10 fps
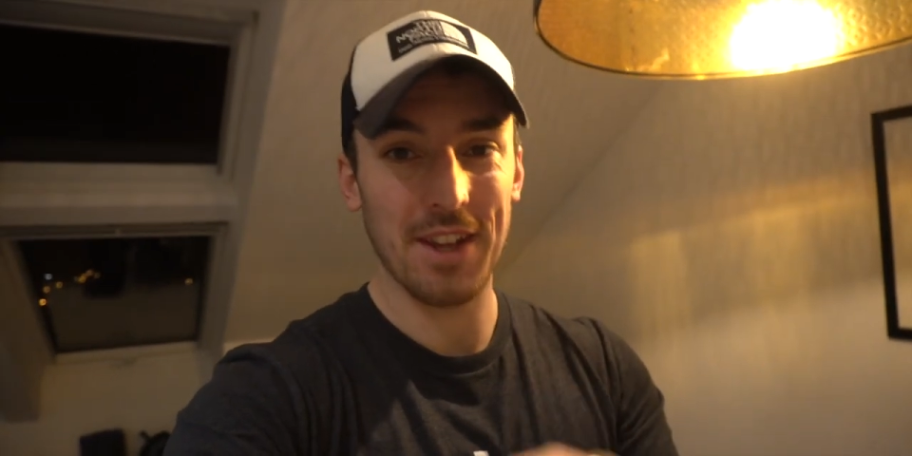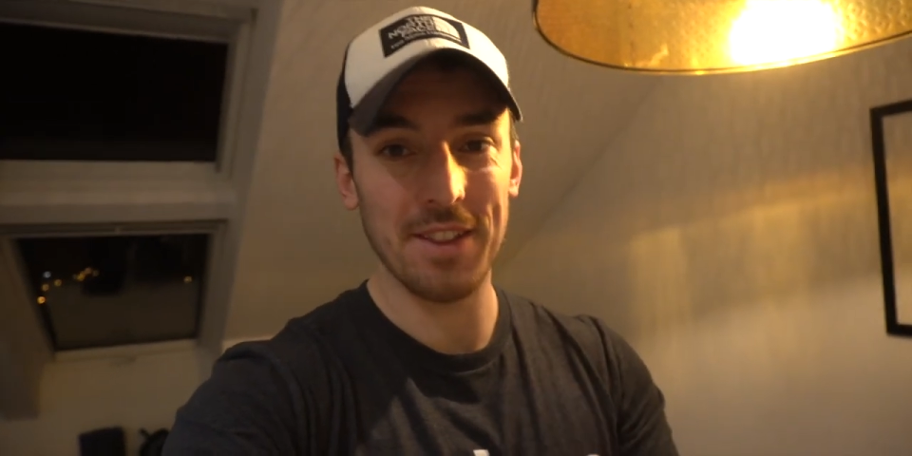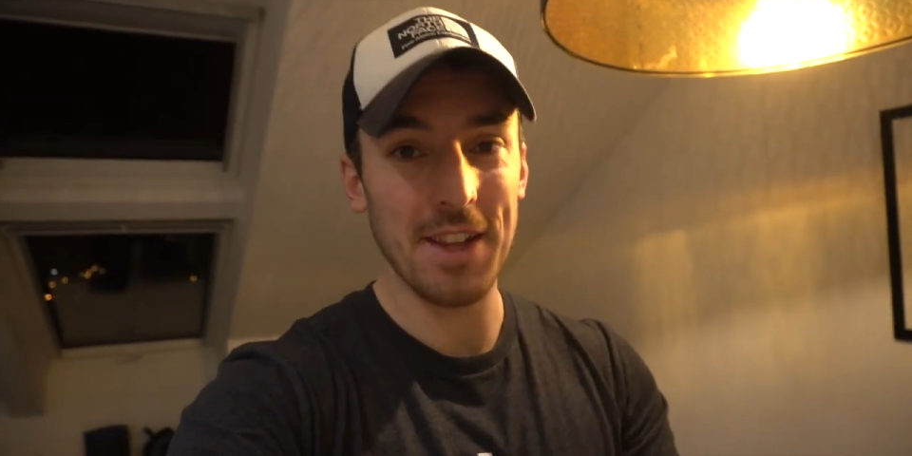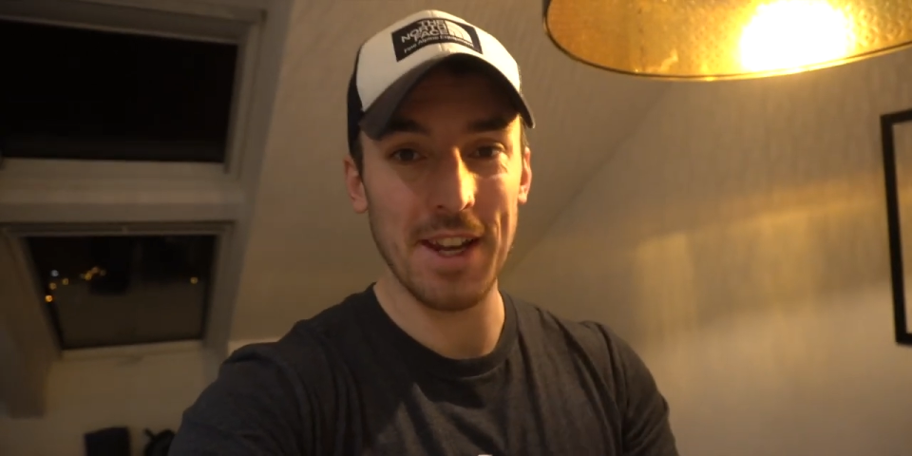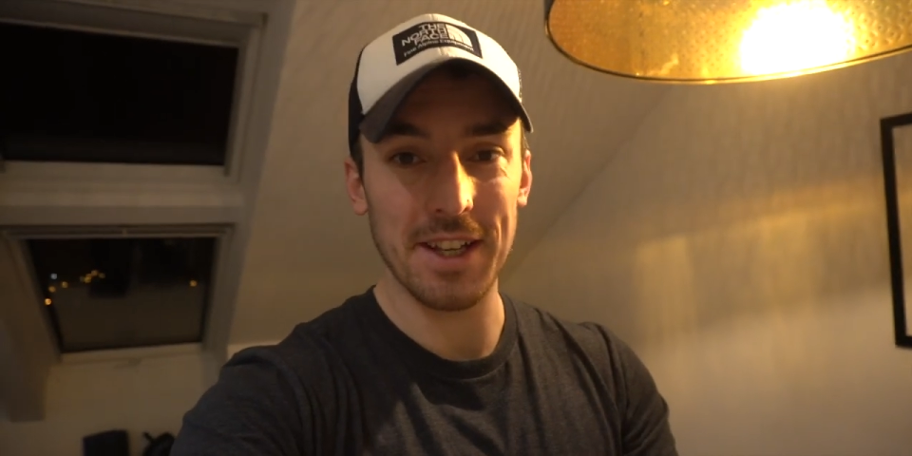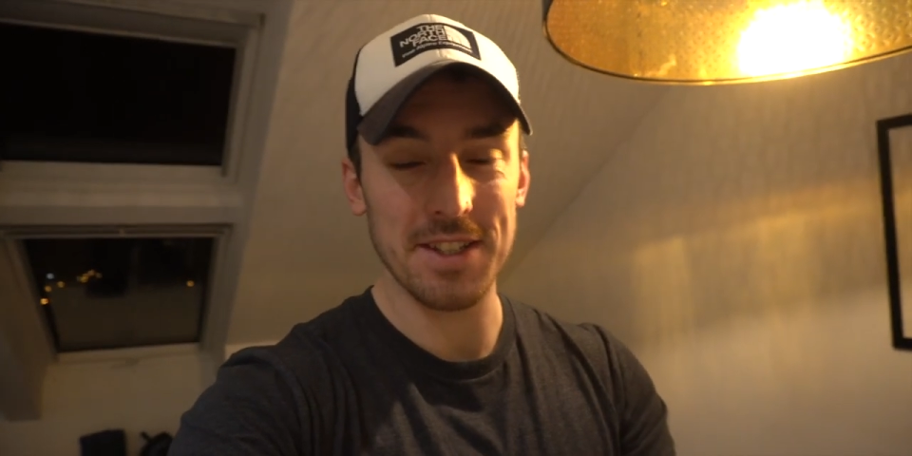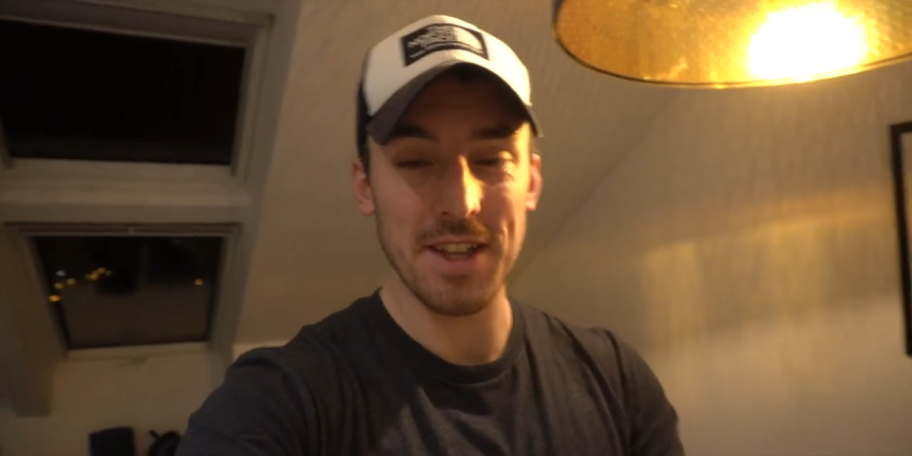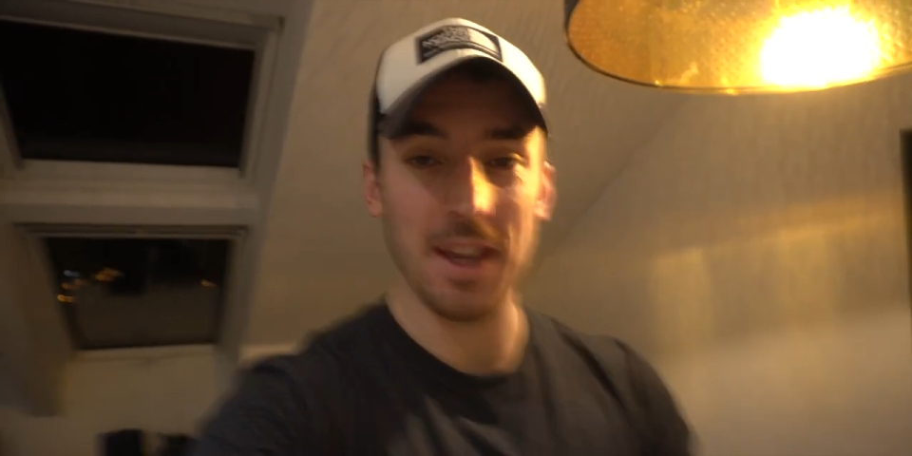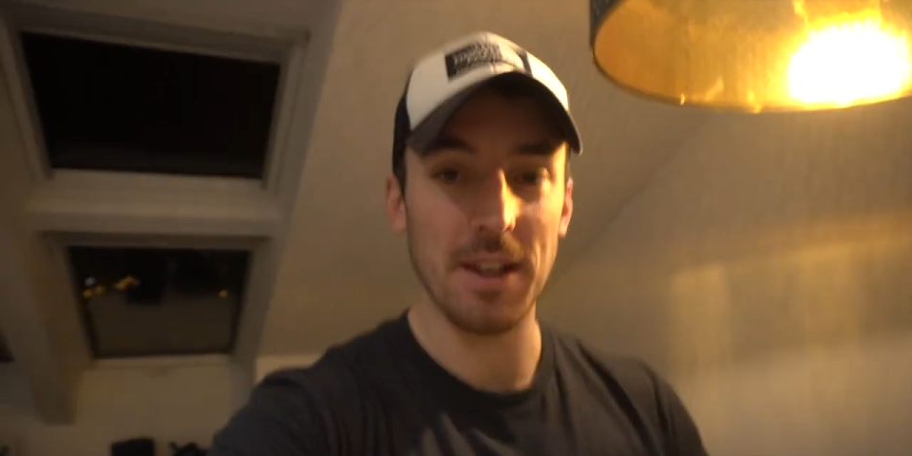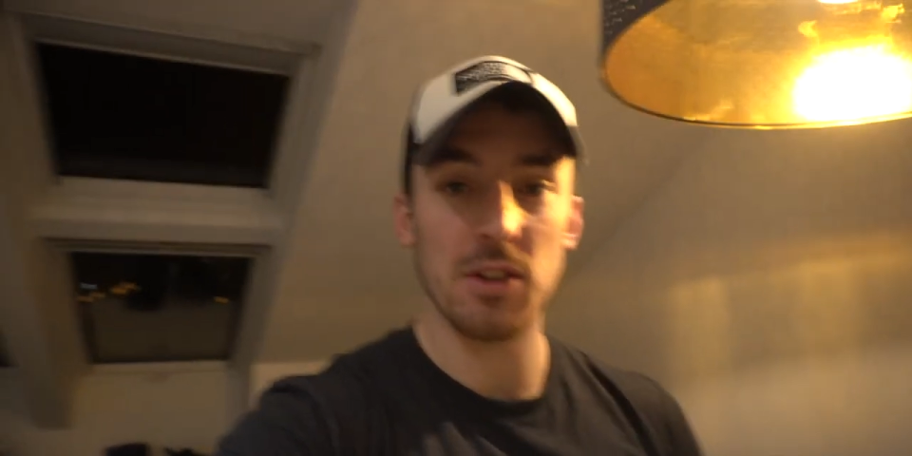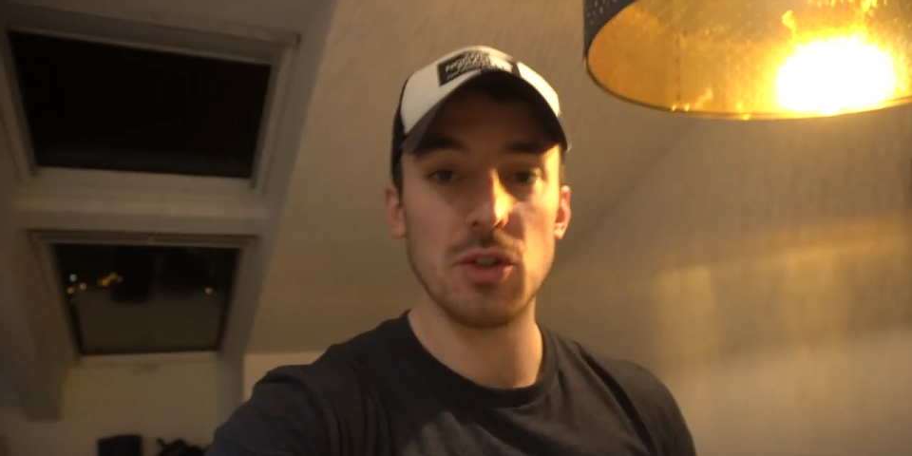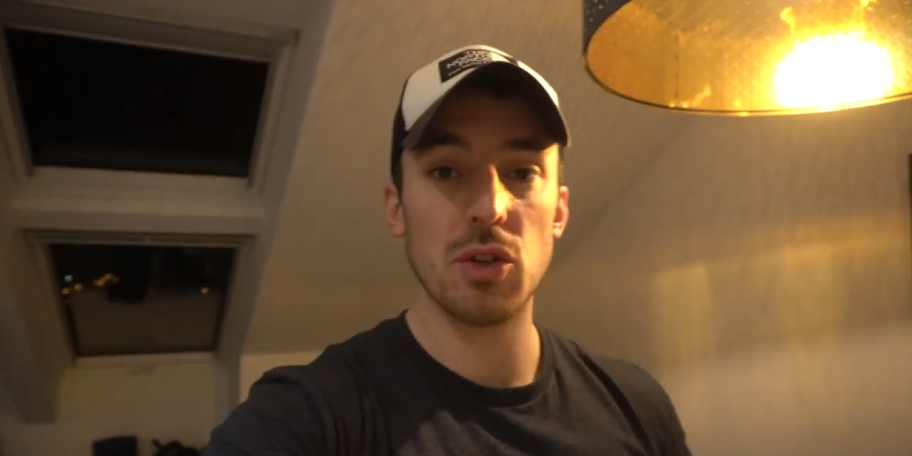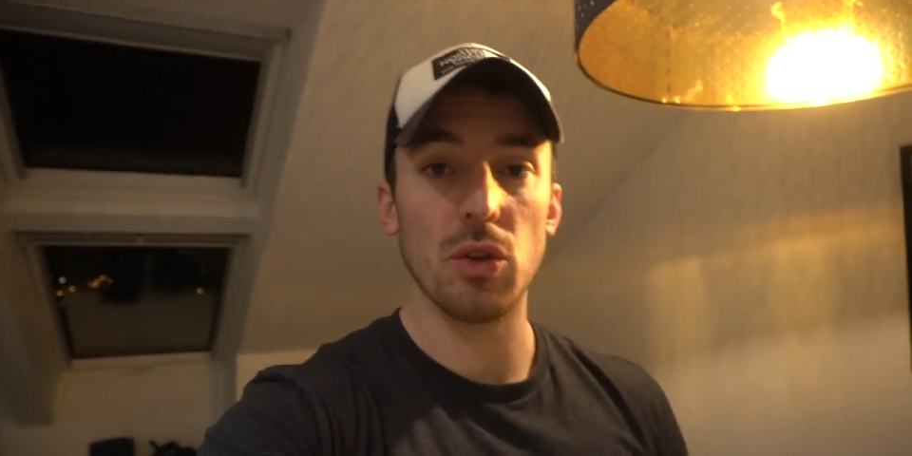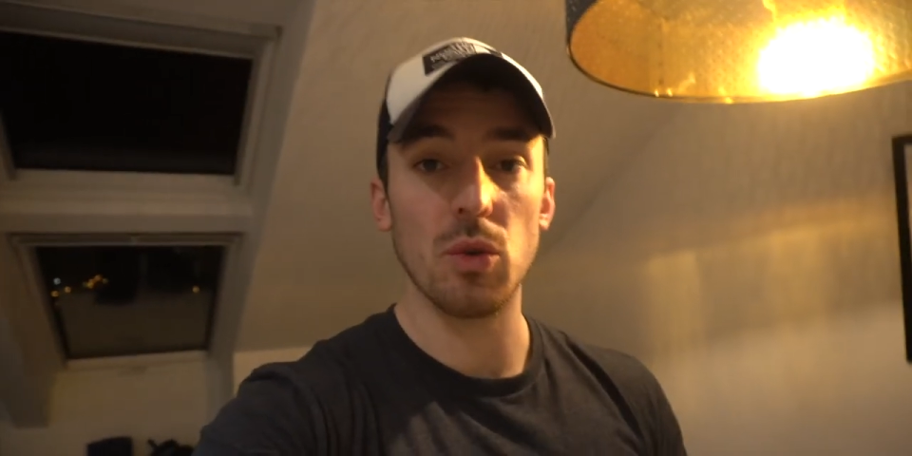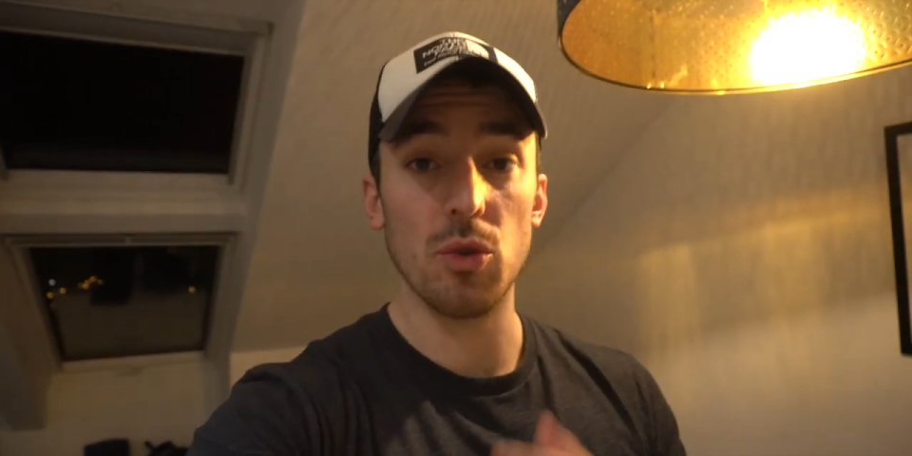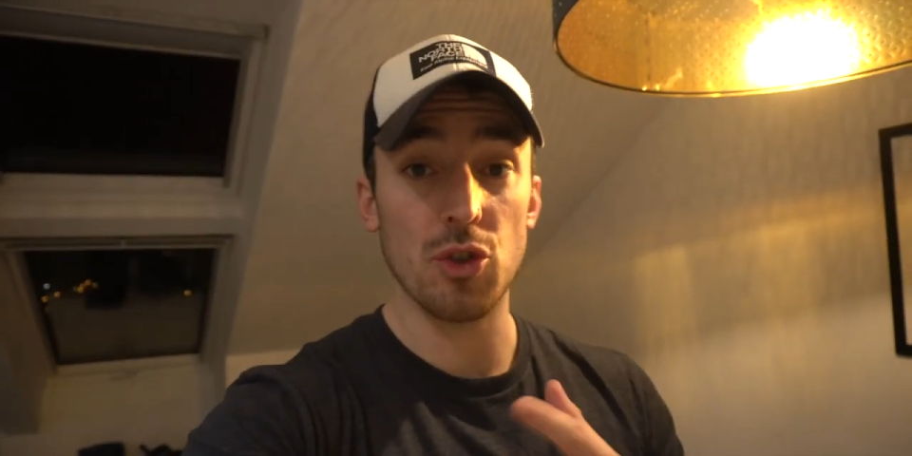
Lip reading: the next day to